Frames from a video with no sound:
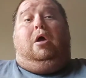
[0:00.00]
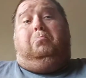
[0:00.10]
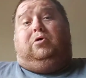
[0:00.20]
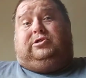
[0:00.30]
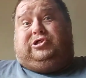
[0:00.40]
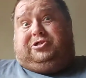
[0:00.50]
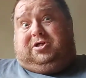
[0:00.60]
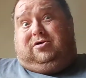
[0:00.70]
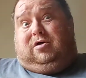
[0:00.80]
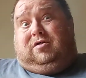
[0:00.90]
But
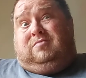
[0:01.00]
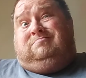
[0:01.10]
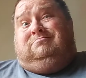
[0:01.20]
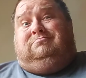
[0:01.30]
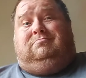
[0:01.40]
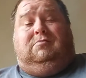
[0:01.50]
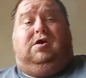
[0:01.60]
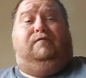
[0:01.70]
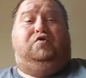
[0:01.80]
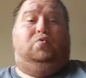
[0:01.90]
still,
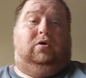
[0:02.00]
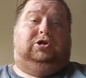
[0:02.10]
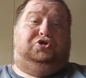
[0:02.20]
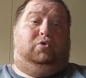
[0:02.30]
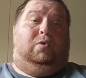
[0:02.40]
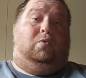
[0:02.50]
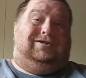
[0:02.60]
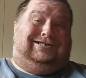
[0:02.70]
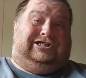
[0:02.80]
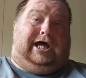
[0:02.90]
if you want to do a
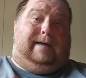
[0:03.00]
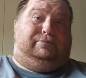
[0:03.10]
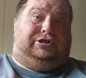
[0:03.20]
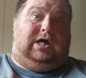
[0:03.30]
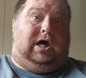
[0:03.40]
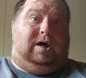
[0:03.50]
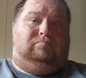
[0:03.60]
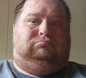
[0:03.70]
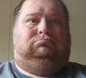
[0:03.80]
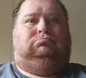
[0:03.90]
one-stop shop,
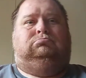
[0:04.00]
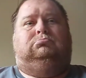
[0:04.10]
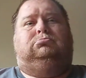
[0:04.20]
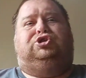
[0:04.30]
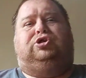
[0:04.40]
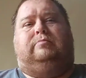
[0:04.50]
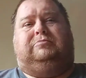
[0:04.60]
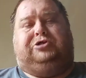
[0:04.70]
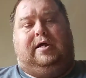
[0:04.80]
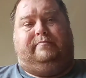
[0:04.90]

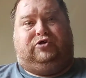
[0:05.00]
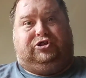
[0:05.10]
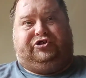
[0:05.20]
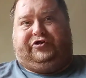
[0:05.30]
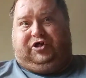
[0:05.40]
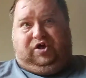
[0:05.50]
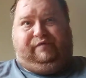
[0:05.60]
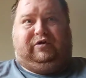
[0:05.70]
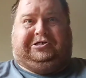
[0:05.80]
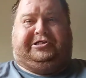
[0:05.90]
sometimes it's the give
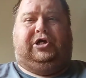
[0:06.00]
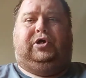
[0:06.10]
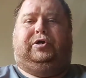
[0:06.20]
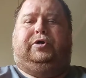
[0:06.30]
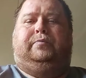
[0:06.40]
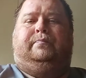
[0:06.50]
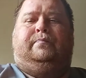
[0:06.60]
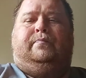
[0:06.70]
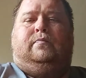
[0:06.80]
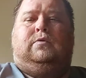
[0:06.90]
and take.
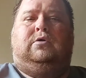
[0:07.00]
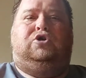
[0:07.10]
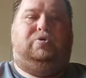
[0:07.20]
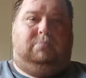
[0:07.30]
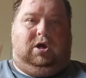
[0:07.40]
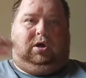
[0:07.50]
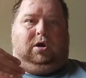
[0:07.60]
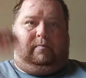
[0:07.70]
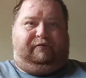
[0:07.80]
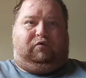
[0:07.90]
You make
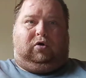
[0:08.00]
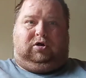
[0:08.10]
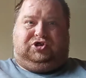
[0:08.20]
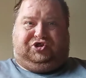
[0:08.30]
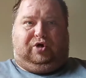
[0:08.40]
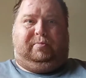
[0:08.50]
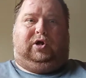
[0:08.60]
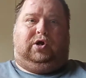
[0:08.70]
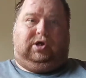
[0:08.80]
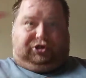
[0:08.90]
up for it in some
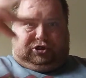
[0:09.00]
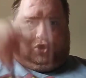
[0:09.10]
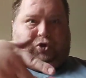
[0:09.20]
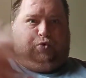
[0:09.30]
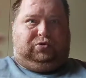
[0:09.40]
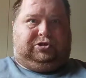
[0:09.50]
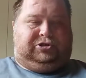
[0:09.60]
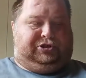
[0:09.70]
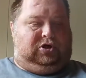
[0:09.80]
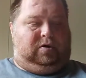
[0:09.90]
areas and you lose in
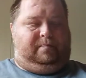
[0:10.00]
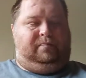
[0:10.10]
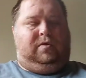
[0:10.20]
some.